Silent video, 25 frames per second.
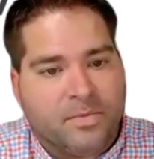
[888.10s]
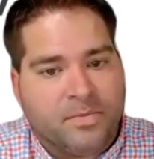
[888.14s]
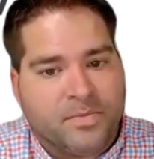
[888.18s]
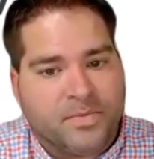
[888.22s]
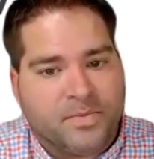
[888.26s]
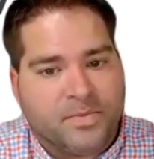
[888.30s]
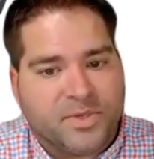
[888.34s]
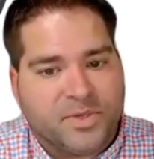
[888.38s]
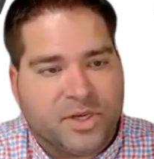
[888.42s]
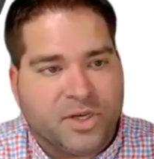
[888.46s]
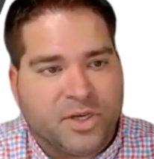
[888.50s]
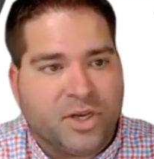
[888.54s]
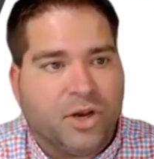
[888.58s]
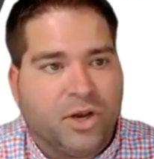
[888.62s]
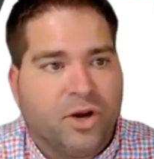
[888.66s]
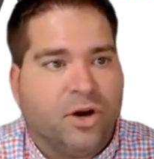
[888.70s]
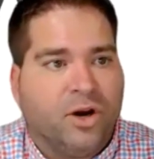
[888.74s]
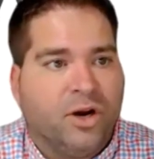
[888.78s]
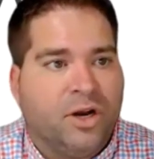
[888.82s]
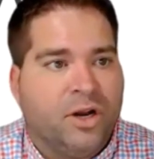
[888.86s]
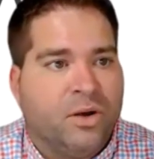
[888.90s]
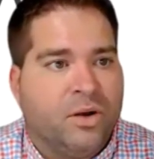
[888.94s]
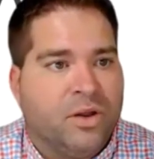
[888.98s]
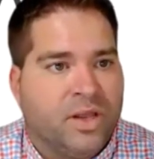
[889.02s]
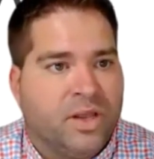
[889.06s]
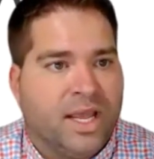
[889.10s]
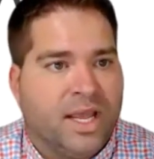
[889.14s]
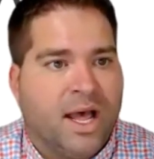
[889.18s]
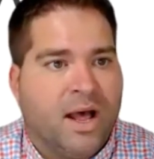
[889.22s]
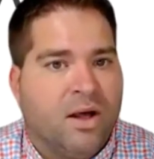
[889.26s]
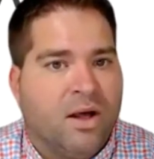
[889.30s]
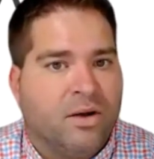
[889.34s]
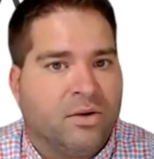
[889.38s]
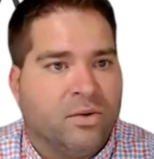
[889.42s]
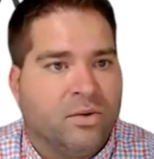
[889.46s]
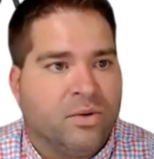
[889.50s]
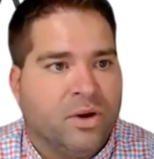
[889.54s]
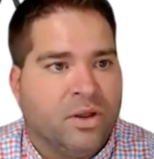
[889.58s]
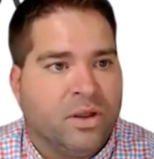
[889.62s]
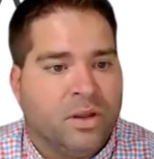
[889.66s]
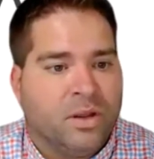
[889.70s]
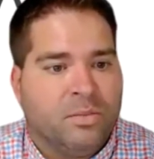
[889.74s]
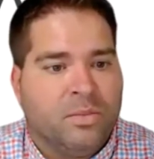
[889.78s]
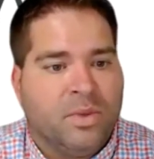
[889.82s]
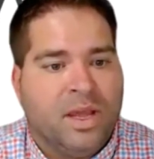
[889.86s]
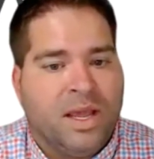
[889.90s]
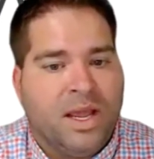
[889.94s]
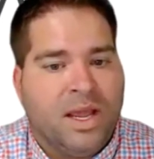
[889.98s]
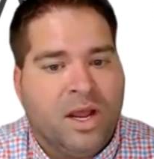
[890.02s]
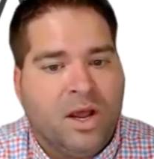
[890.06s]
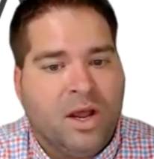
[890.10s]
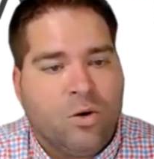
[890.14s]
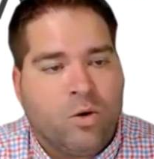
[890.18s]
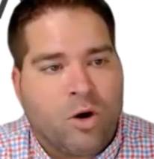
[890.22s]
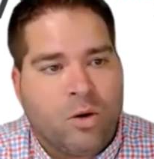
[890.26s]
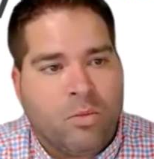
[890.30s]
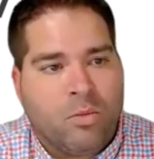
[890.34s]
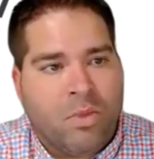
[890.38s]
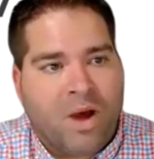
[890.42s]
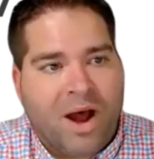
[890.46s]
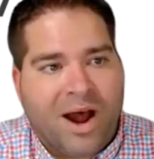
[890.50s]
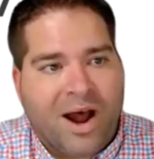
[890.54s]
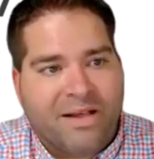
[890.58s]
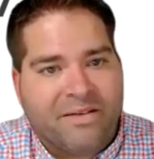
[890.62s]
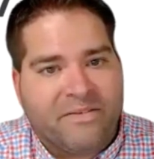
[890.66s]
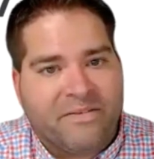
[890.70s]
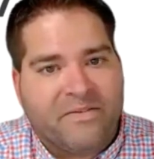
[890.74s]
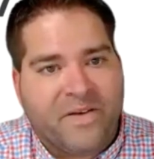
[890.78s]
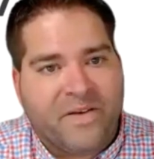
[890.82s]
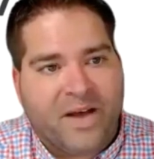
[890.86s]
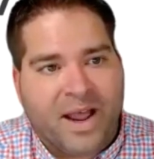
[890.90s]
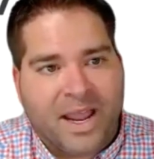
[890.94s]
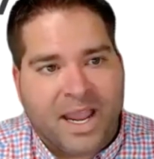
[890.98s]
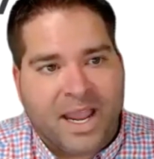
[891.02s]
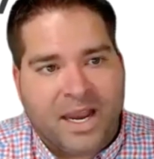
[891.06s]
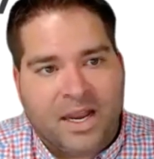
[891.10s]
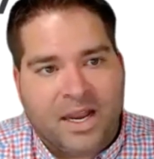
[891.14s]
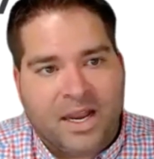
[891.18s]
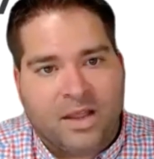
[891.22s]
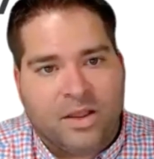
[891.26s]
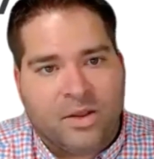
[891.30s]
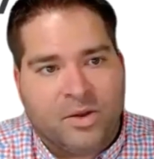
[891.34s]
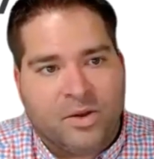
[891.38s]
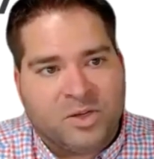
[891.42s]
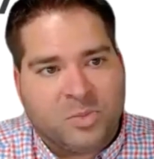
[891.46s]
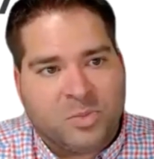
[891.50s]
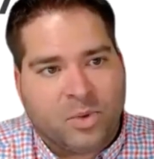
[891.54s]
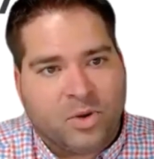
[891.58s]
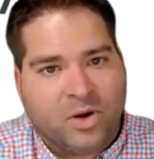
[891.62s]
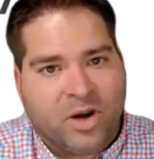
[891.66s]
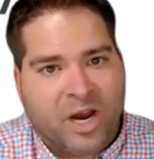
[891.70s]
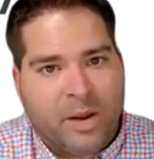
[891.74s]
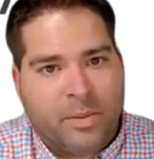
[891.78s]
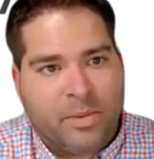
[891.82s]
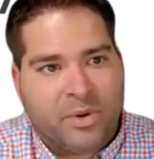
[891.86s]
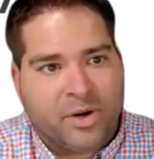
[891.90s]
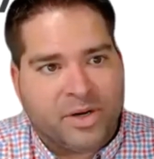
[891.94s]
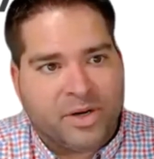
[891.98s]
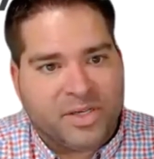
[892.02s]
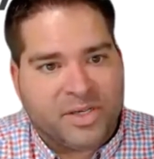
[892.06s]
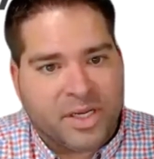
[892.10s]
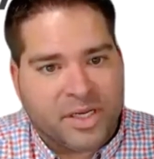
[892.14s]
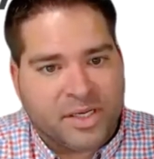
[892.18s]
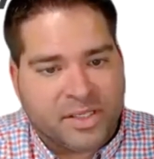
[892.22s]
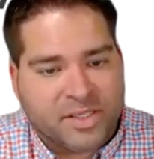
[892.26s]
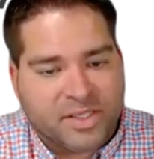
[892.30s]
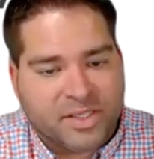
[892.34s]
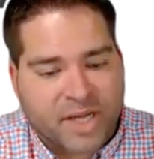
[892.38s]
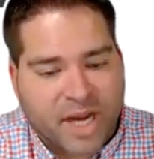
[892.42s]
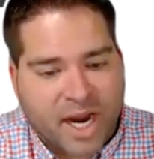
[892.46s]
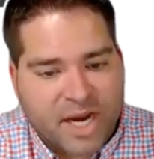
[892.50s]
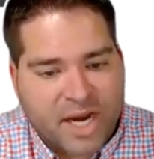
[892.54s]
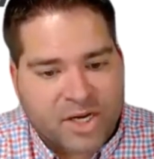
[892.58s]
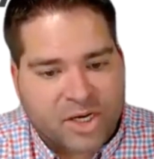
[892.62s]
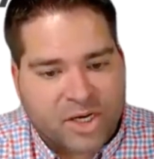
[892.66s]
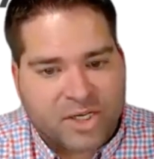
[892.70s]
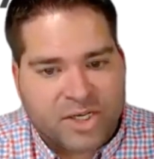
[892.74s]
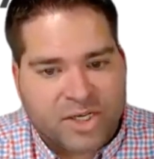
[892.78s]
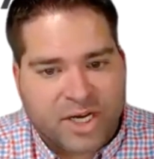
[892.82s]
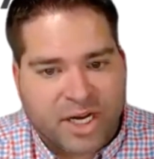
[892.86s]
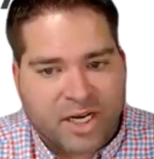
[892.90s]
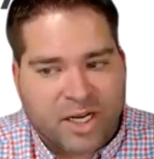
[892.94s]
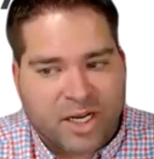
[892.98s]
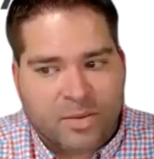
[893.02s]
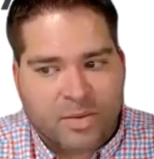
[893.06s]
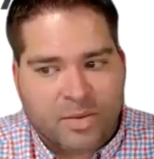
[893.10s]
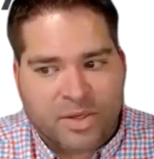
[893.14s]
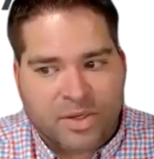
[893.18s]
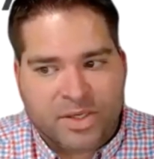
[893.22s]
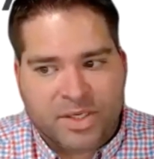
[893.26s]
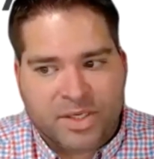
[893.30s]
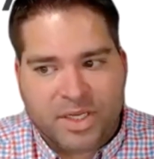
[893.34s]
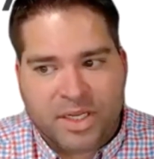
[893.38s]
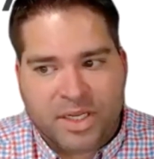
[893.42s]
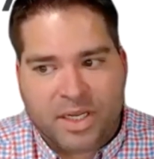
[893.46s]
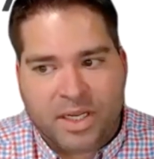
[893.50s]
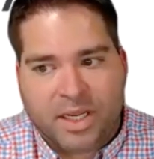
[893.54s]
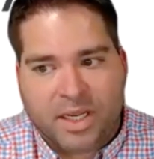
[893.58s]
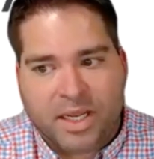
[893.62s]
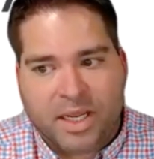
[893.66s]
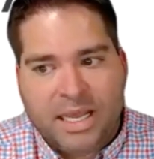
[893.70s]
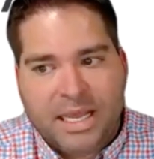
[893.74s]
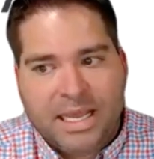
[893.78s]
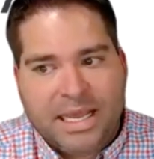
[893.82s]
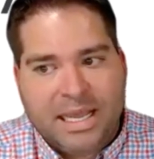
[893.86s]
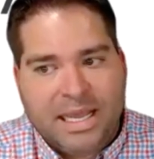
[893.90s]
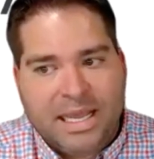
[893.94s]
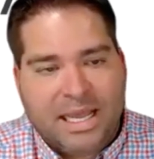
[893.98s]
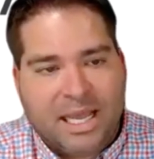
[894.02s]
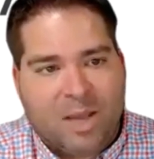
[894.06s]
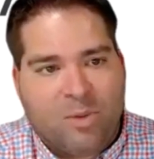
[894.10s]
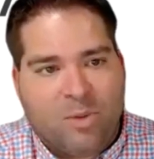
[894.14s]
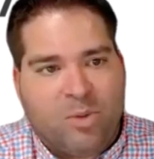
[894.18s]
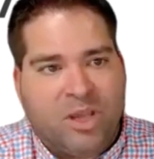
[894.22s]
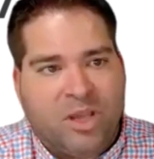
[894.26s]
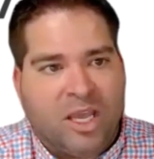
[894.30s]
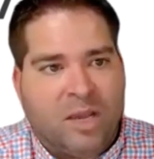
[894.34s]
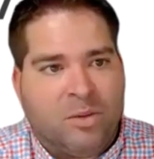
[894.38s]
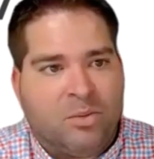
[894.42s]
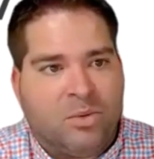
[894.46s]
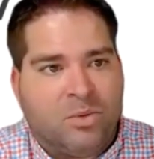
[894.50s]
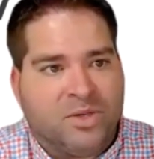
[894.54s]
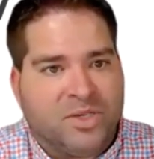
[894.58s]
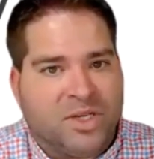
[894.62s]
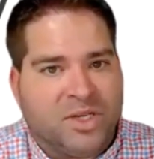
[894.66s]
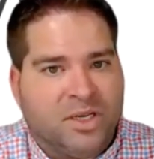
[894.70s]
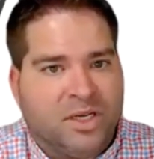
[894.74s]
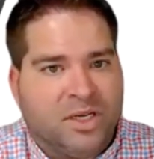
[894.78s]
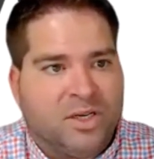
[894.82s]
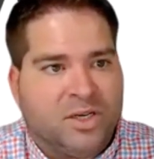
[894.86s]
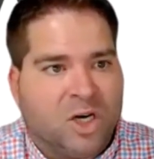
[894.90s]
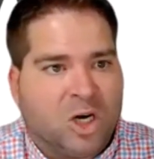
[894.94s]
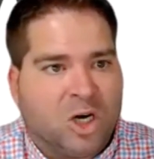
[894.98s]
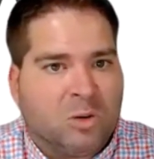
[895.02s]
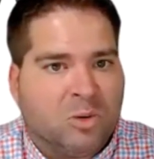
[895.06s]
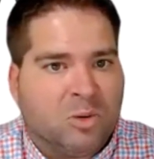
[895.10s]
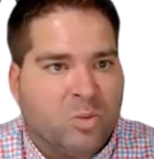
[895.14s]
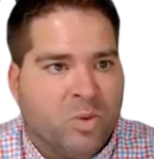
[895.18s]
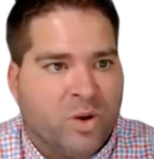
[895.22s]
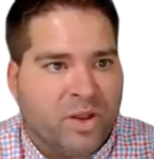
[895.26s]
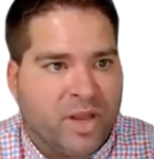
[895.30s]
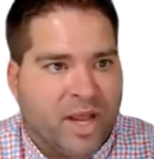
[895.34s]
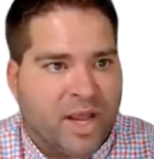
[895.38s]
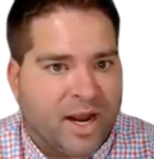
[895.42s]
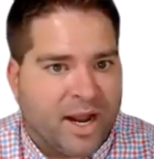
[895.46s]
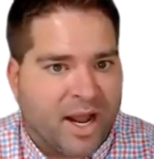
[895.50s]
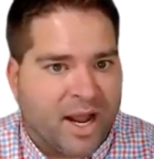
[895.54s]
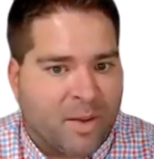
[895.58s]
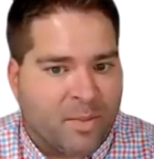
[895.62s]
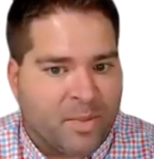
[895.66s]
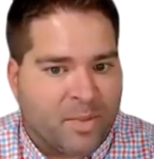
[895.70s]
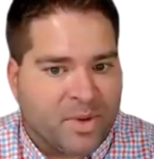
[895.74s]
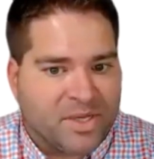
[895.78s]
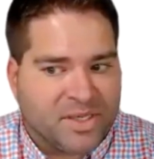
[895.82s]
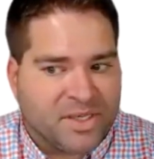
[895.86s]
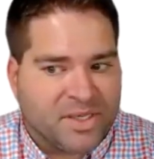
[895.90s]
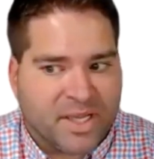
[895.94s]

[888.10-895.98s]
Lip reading: security on the algorithm or modify any of those parameters inside your JWT, and being able to determine when that happens.